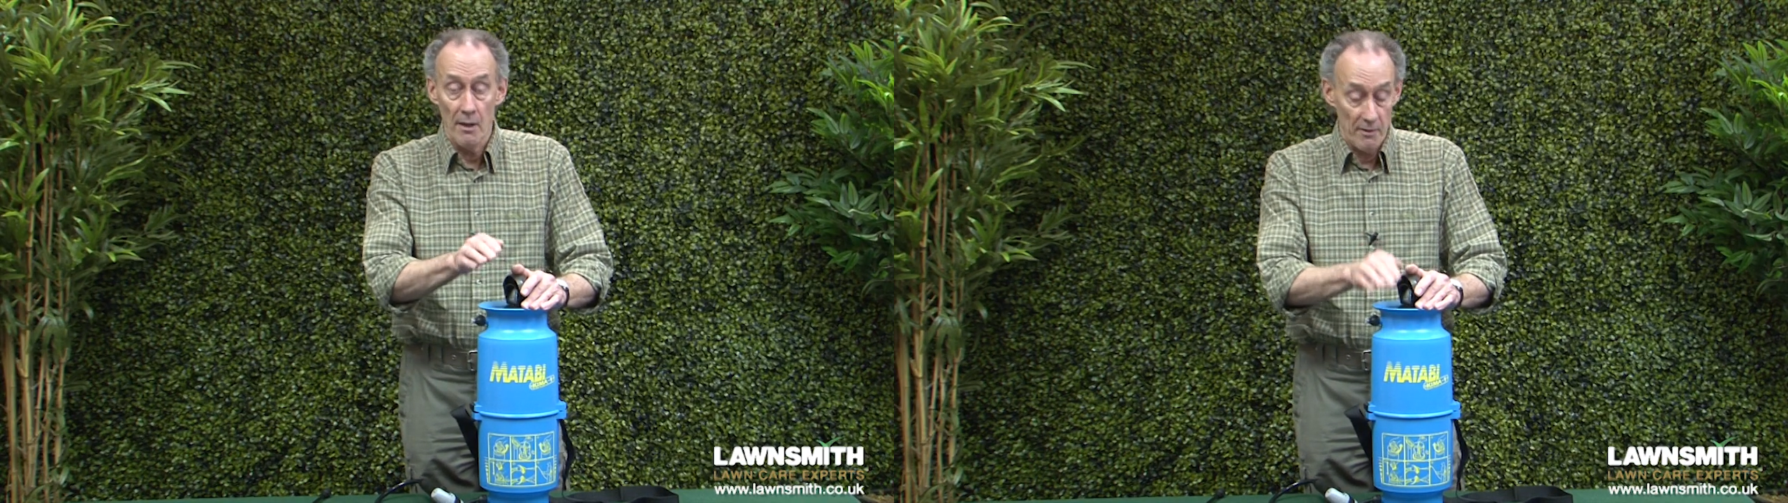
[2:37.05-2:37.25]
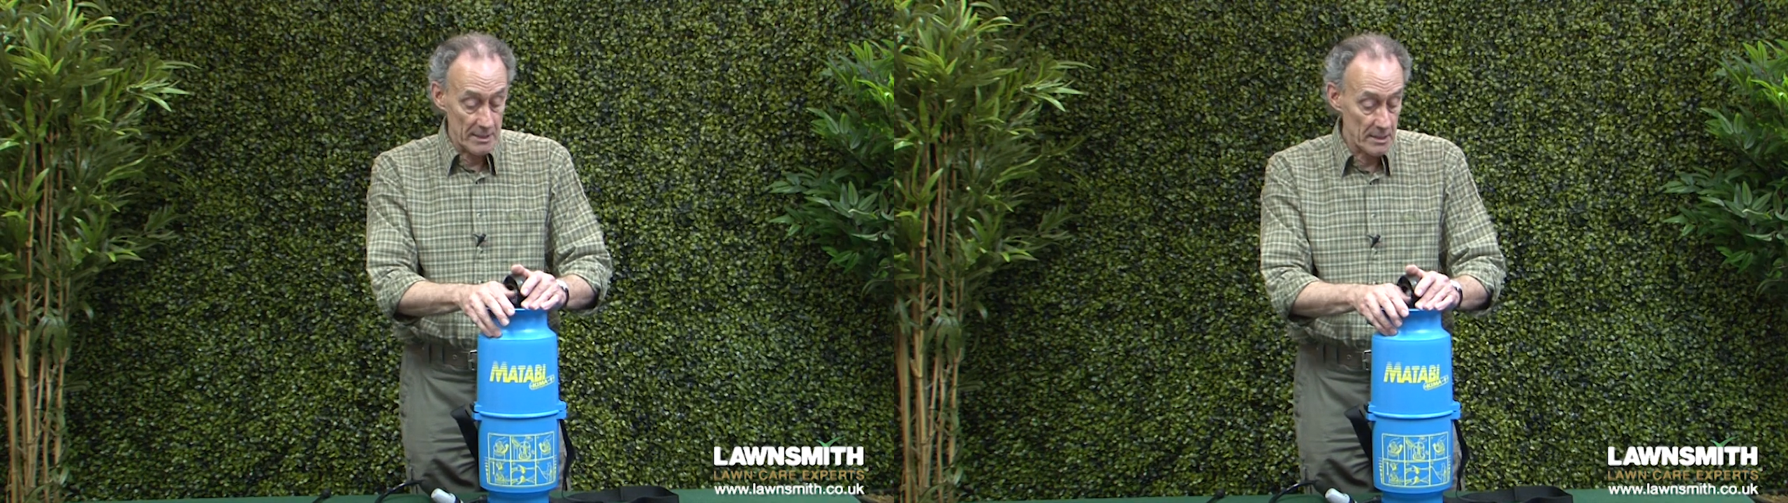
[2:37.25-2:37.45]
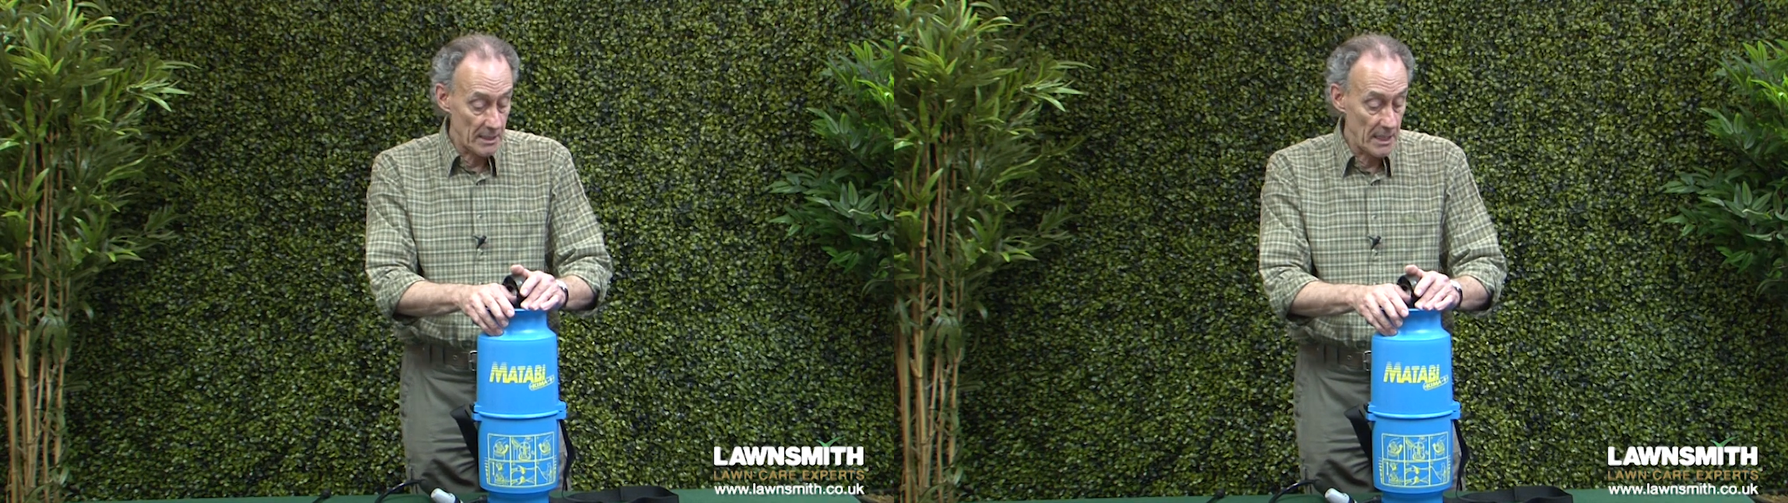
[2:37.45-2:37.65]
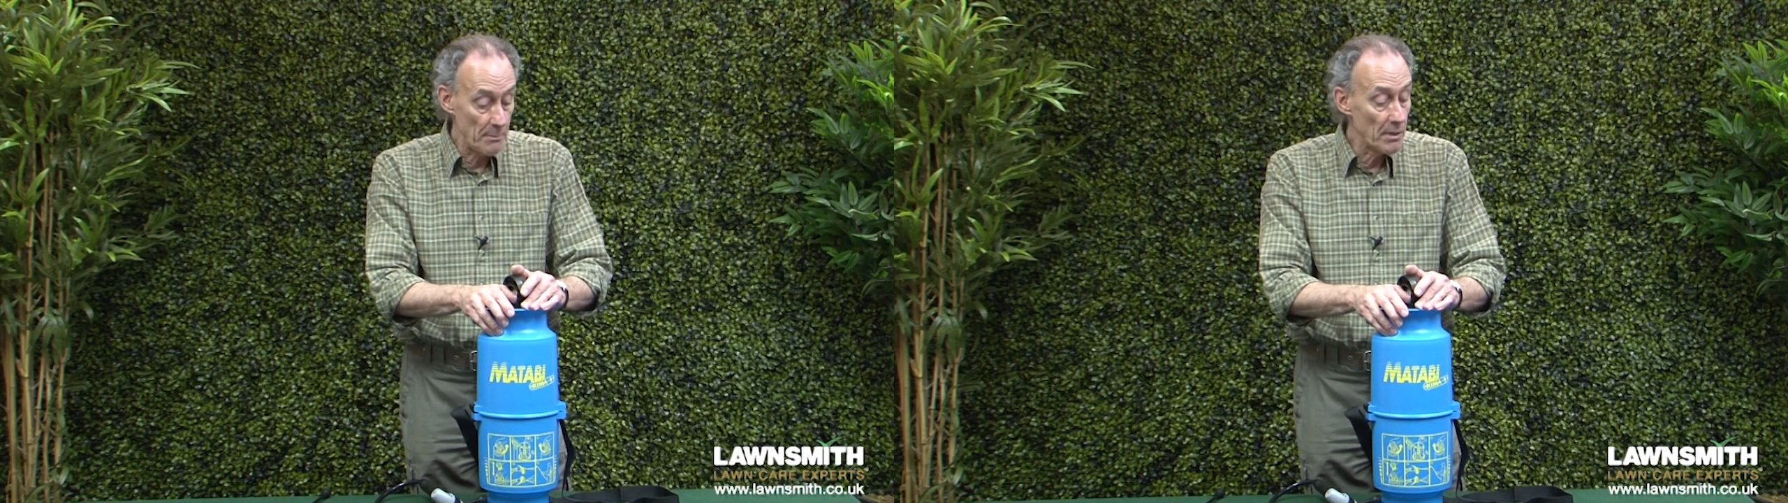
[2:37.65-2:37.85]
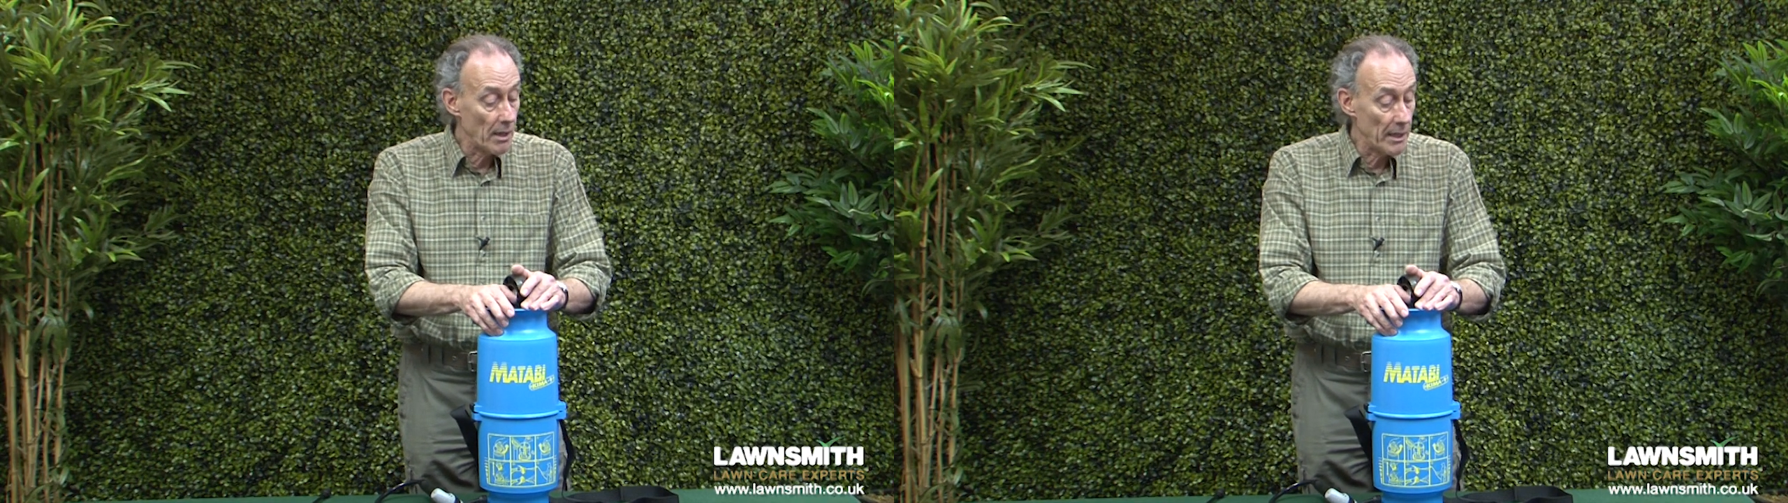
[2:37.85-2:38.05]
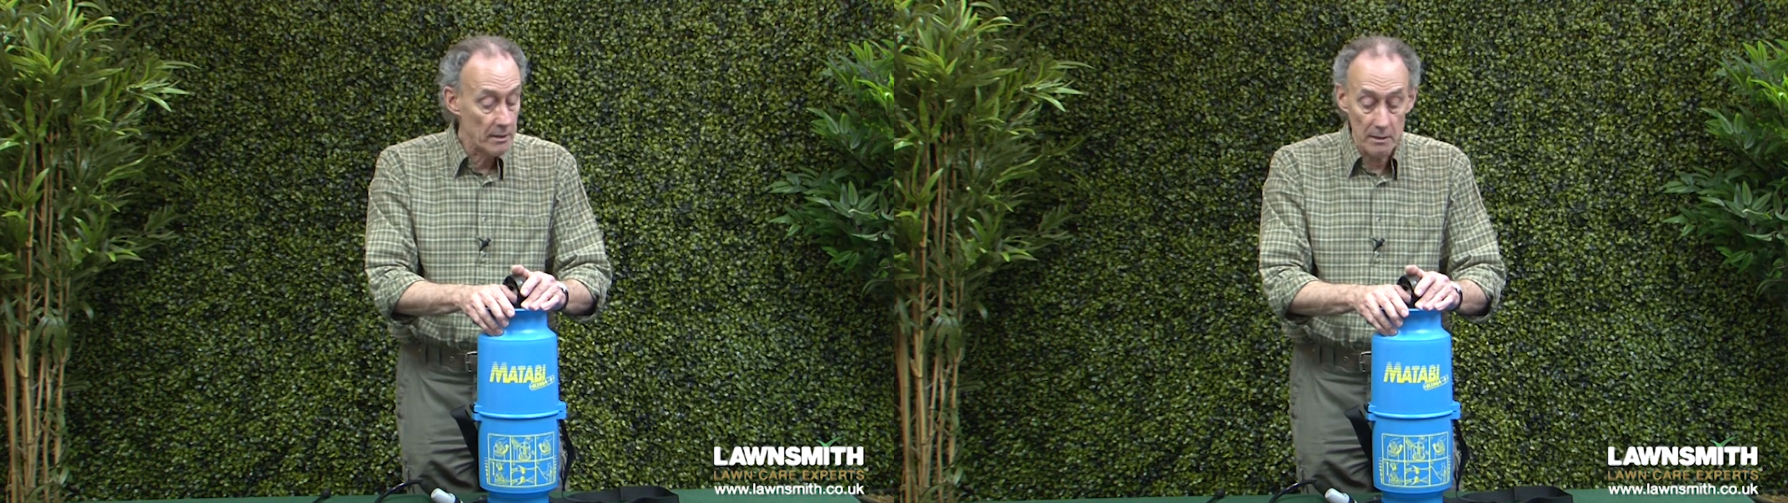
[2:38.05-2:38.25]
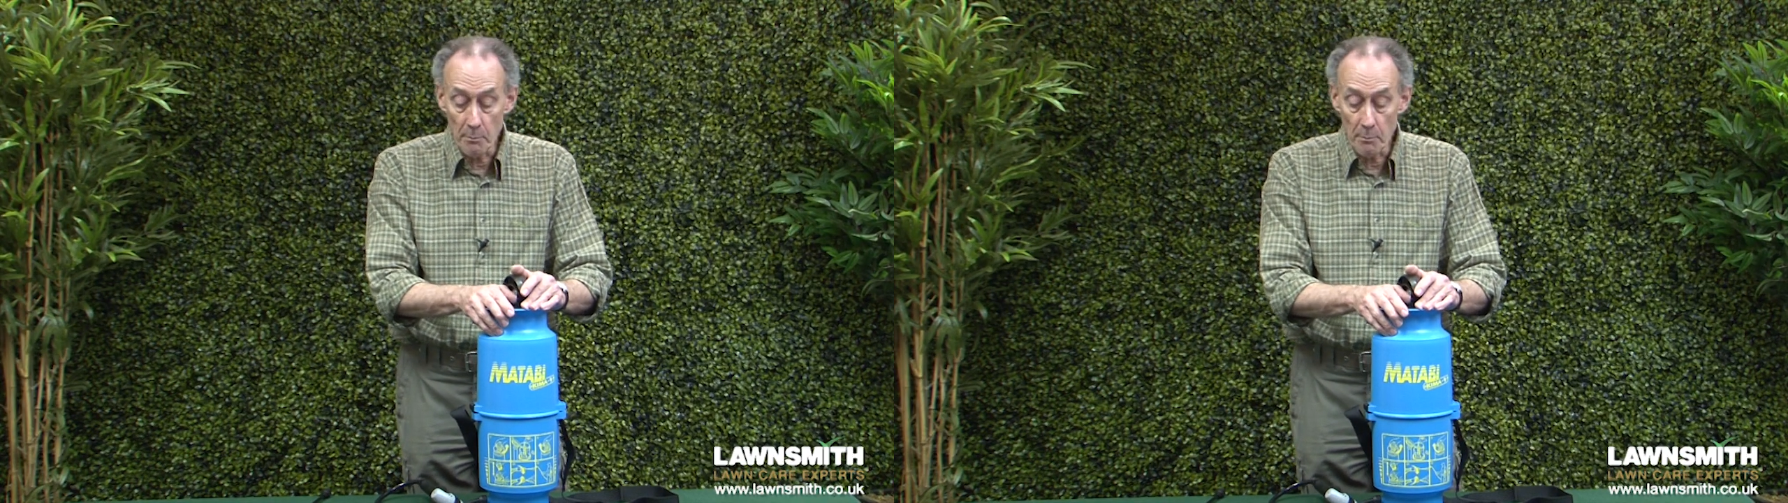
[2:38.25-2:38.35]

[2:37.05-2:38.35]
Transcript: That's the Kima 9